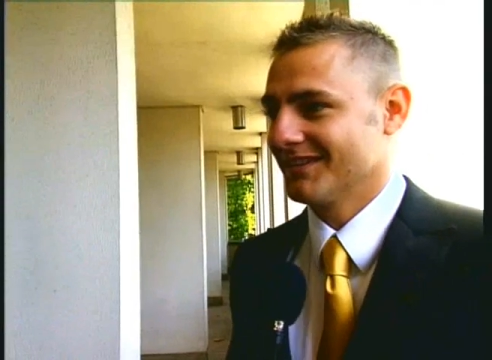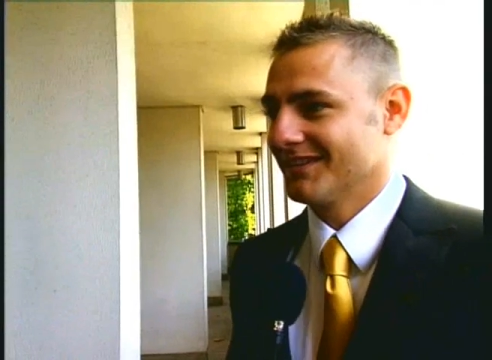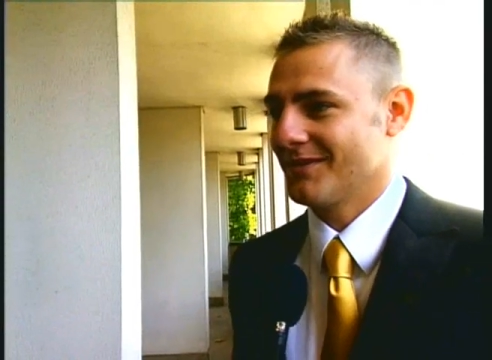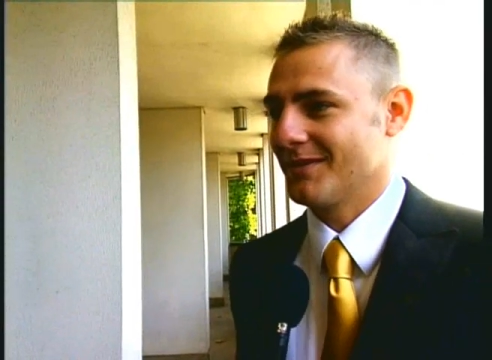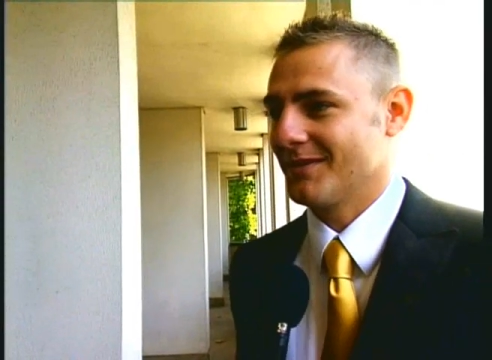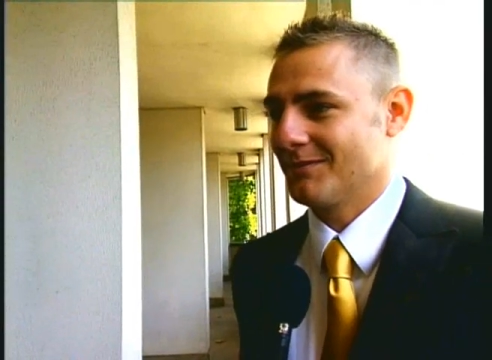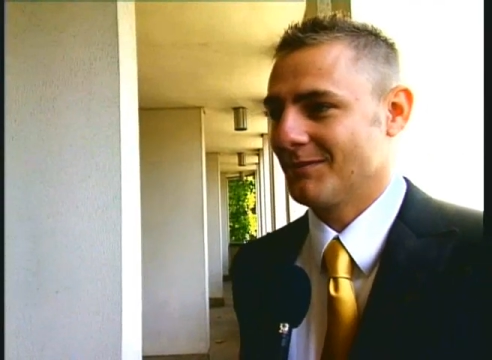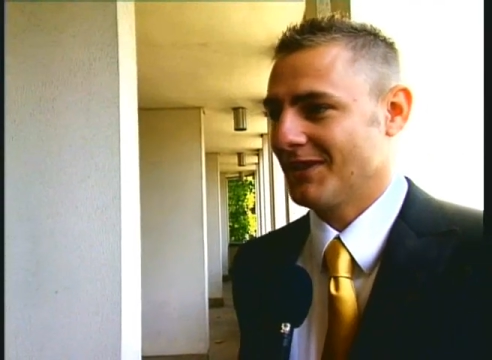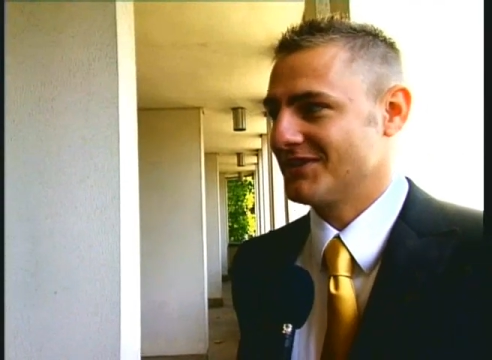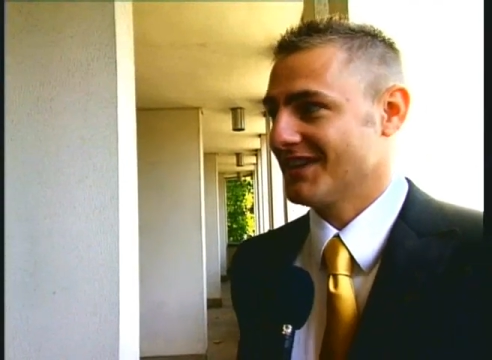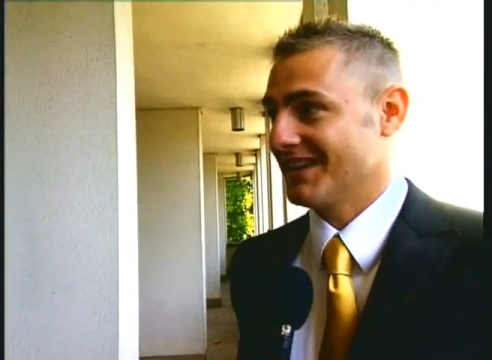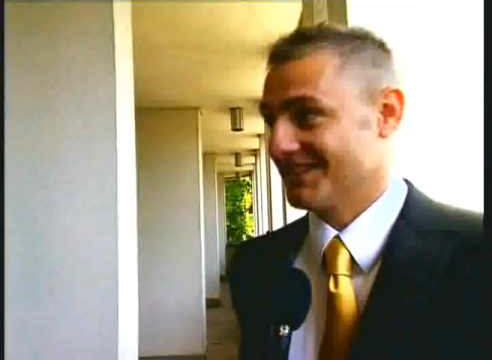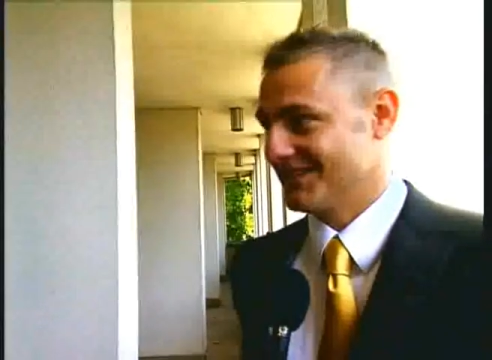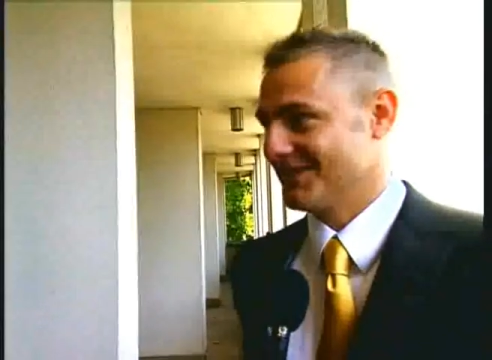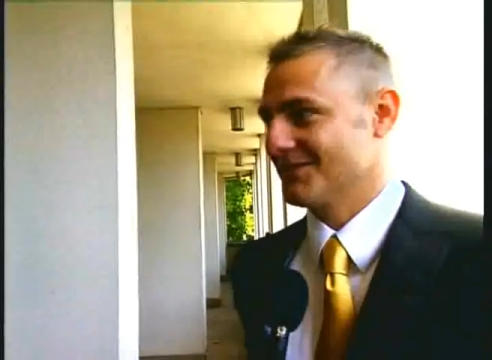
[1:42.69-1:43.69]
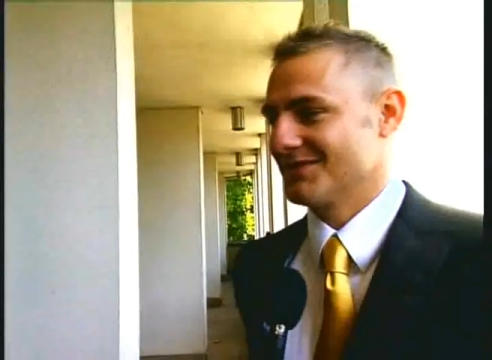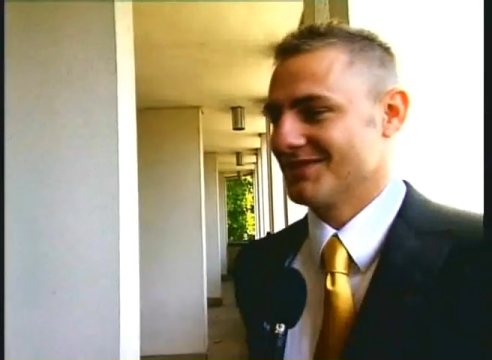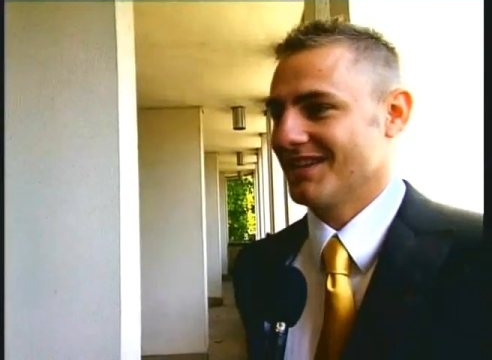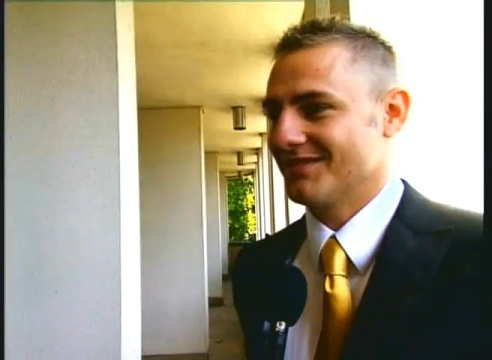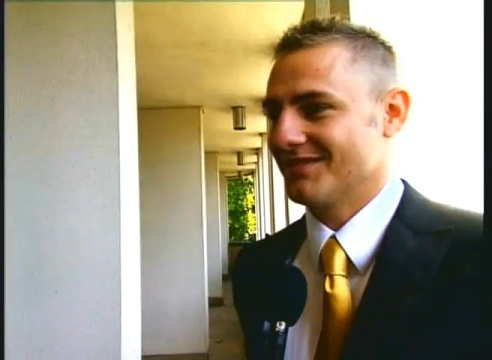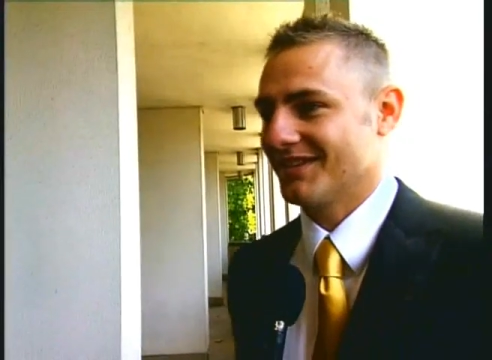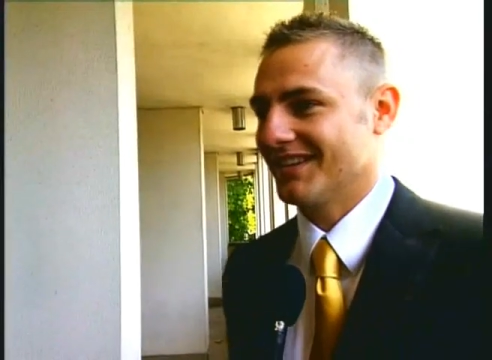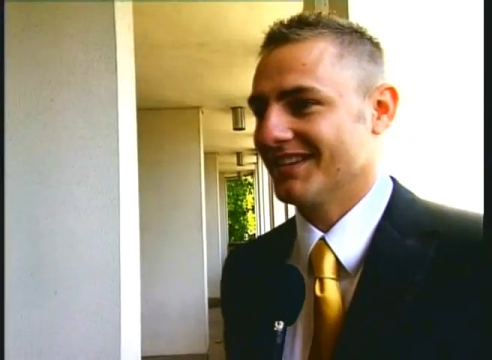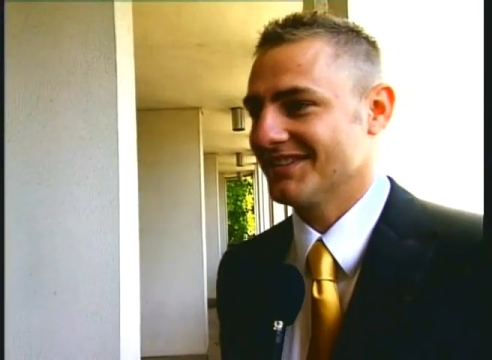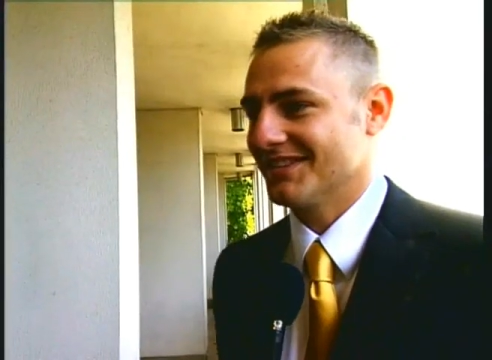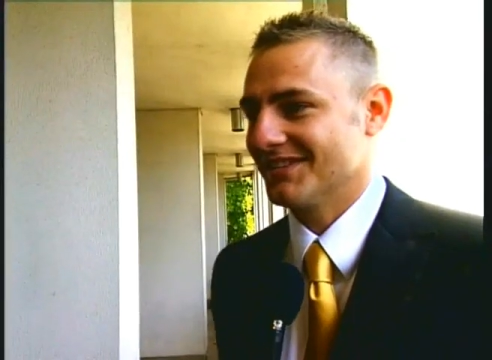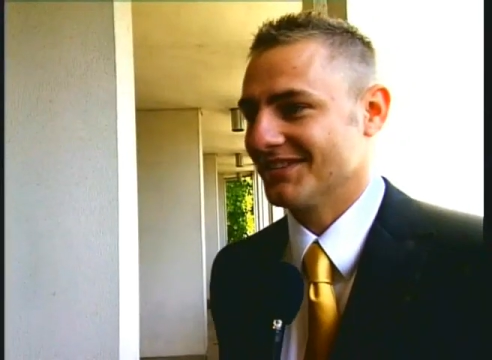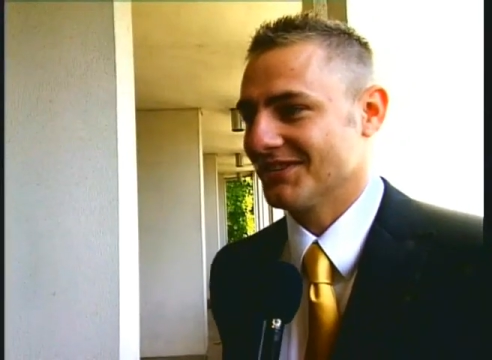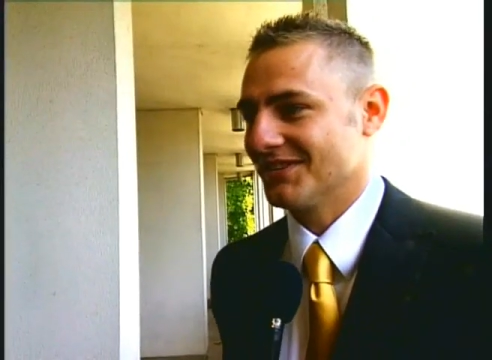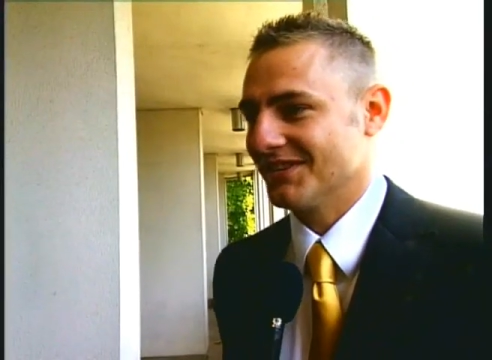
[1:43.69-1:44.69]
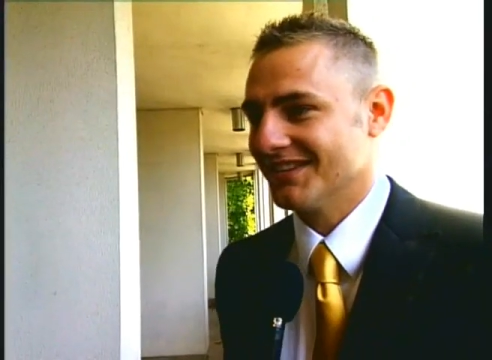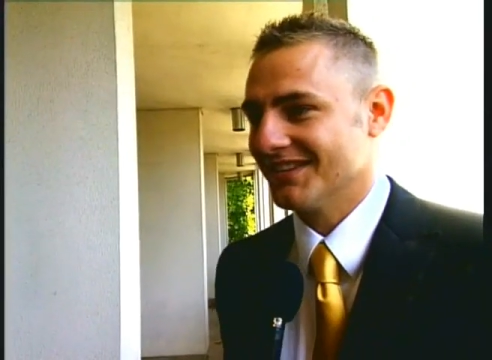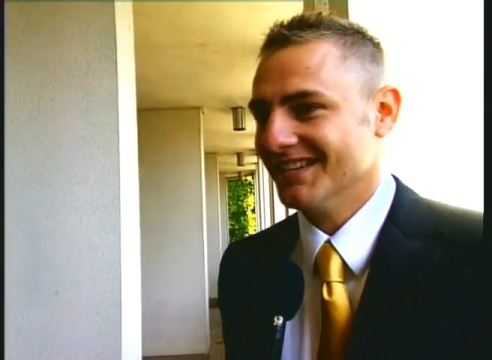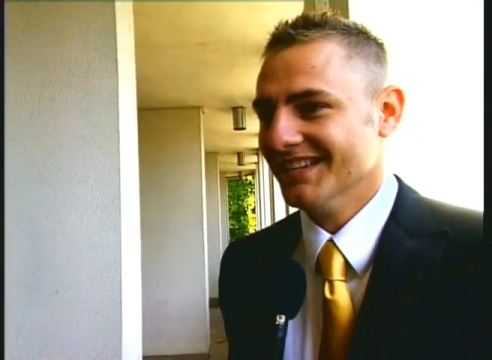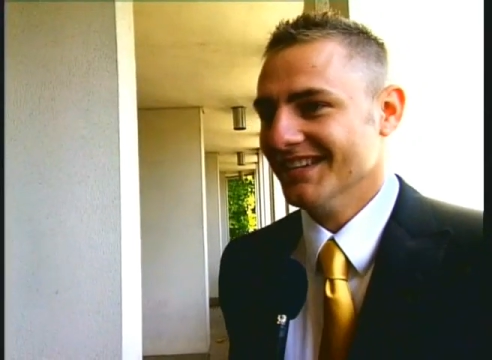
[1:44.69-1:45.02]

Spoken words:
I mean, by chance it was Jeff that answered. So